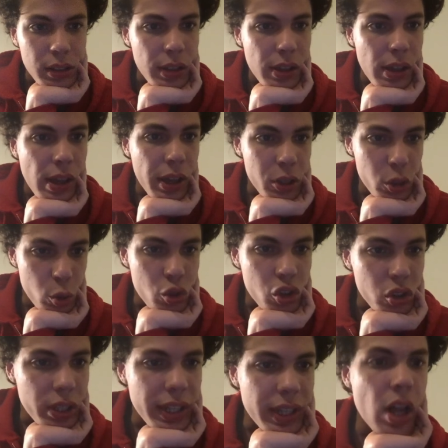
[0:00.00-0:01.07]
I
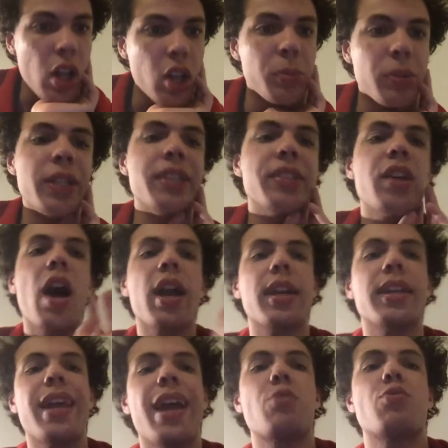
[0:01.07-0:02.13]
usually calmly talk
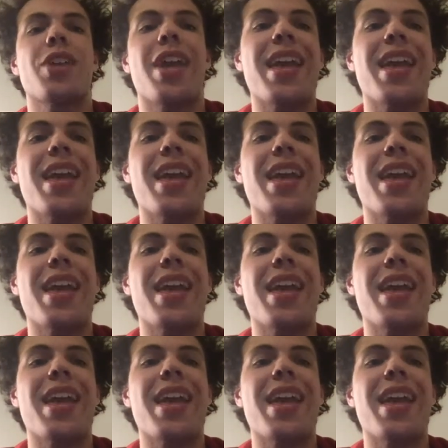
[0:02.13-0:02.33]
it out